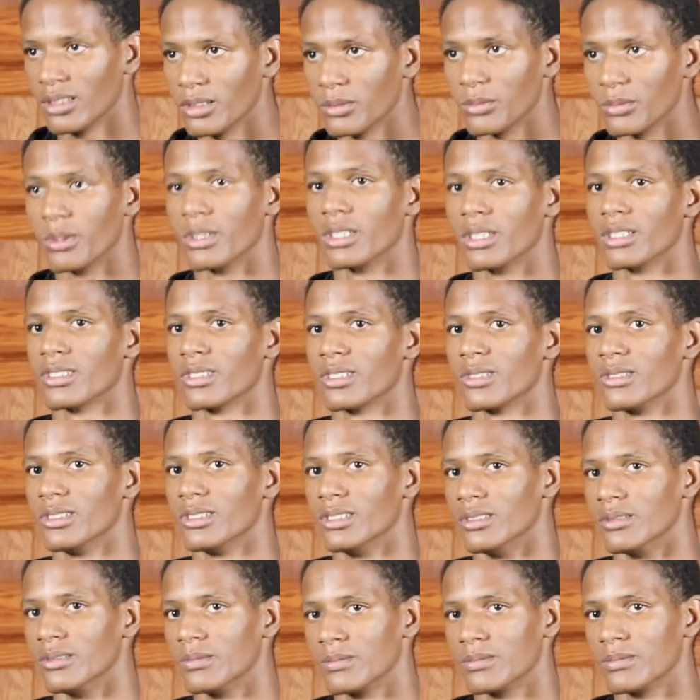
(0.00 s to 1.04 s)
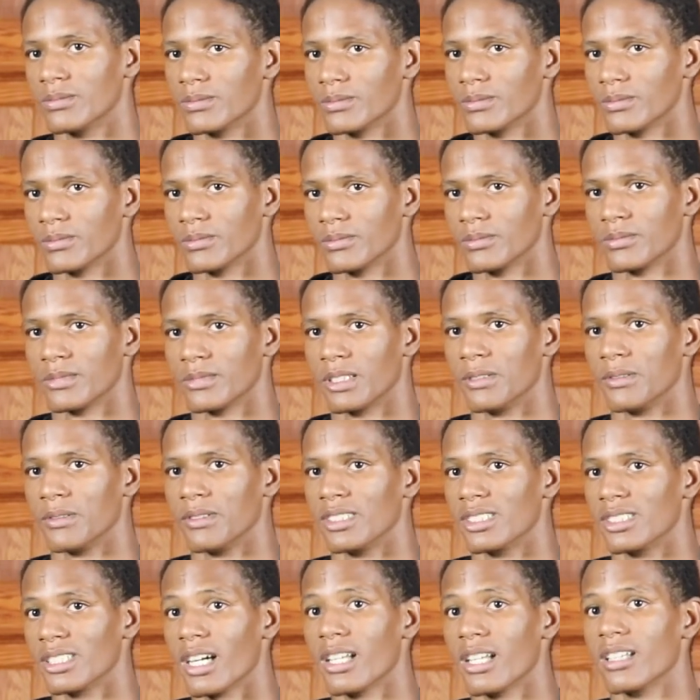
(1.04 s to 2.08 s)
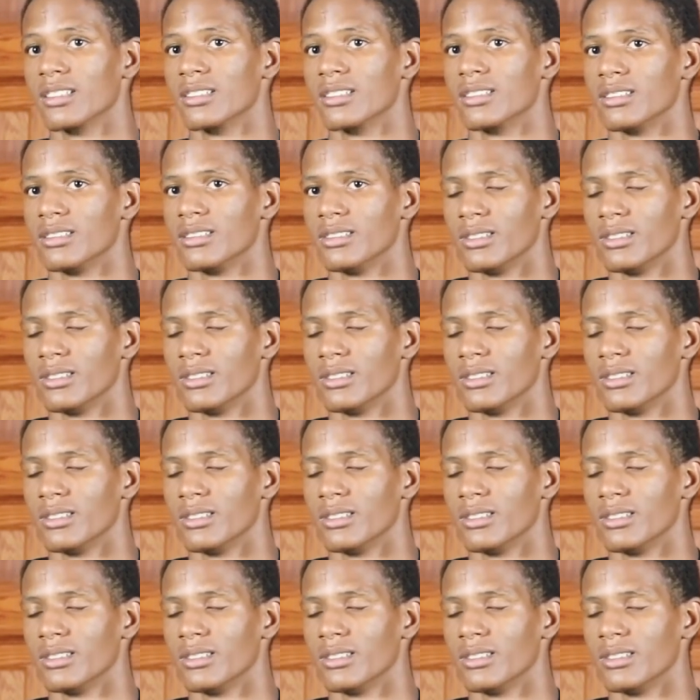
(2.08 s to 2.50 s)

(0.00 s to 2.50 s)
work through it. If He's challenging